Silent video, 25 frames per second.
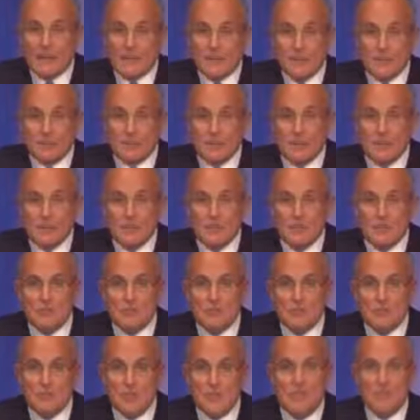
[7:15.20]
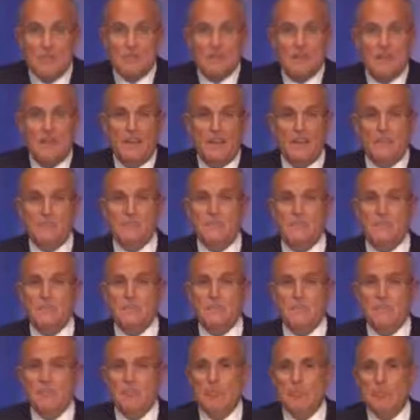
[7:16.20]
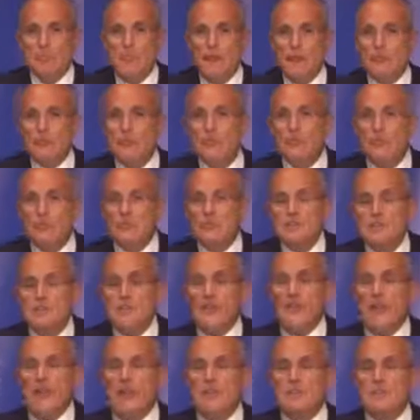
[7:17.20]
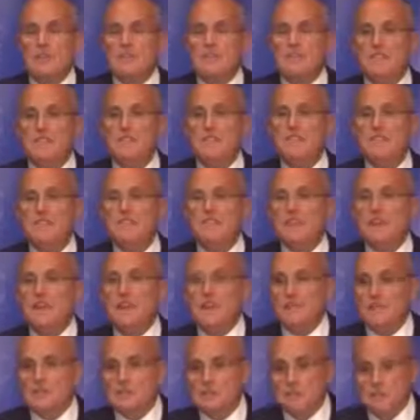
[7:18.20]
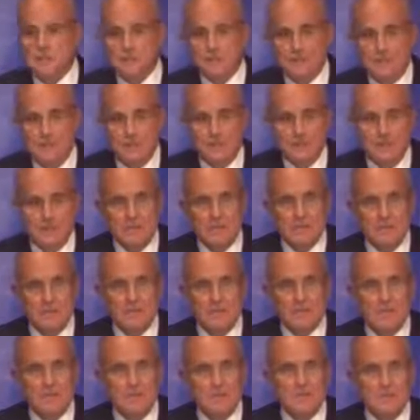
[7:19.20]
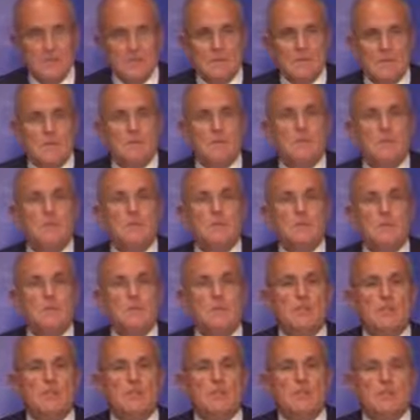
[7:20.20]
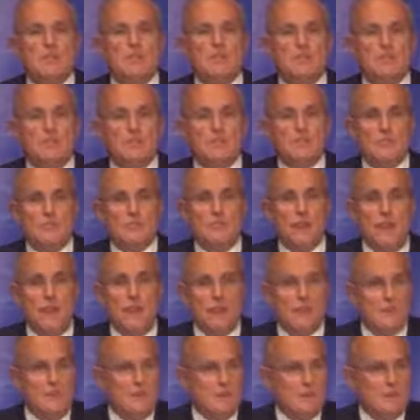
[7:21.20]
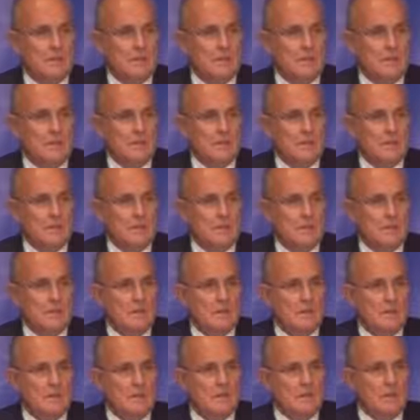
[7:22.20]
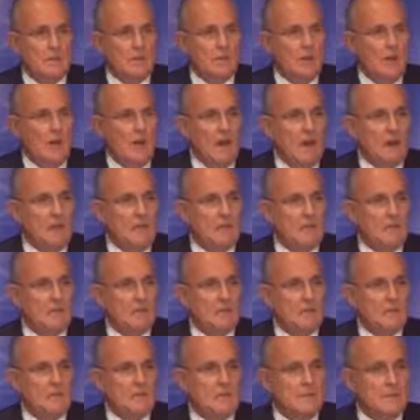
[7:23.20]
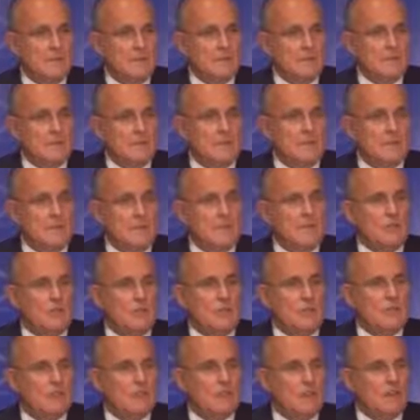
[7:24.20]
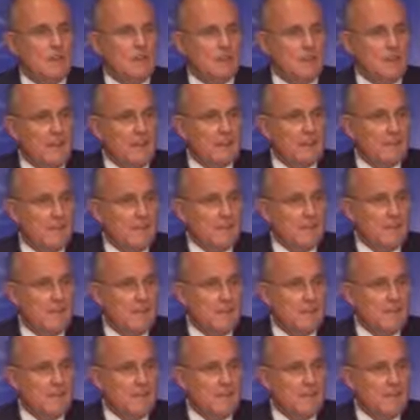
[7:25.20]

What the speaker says: adequately in the United States, that according to Amnesty International, more people have been killed in Iran under Rouhani than under his predecessor.